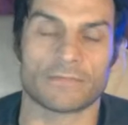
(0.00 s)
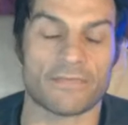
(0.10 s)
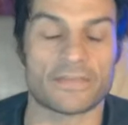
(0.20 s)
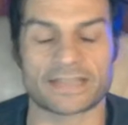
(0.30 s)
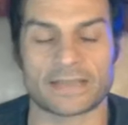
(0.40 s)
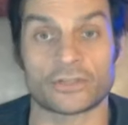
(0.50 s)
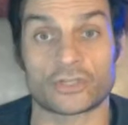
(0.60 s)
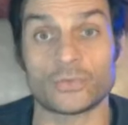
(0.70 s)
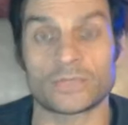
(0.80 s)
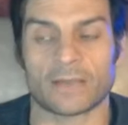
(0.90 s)
the
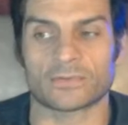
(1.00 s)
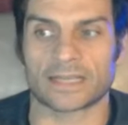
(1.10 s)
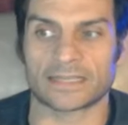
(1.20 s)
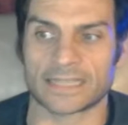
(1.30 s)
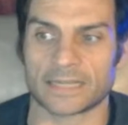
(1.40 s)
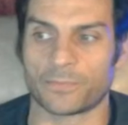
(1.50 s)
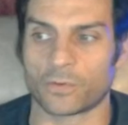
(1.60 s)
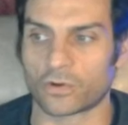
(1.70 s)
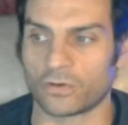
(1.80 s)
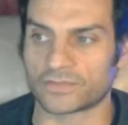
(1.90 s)
two towns I said,
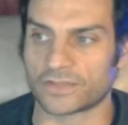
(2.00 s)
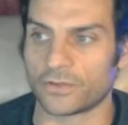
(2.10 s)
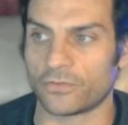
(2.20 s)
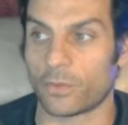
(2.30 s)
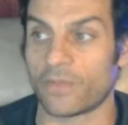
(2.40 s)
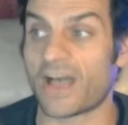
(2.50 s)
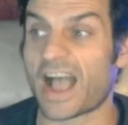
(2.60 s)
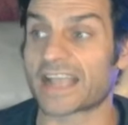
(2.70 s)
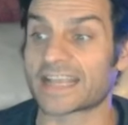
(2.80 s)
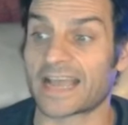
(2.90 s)
Pokrovs, and the other one that
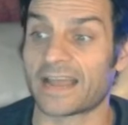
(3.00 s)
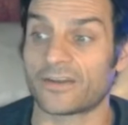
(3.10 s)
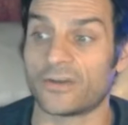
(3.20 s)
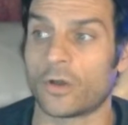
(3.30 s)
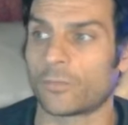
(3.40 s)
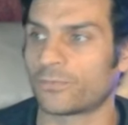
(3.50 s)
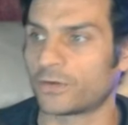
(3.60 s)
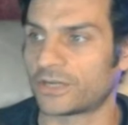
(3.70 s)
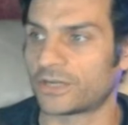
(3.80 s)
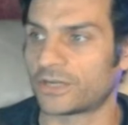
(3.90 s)
I cannot
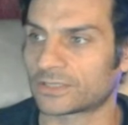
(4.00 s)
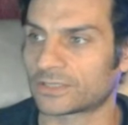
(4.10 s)
pronounce.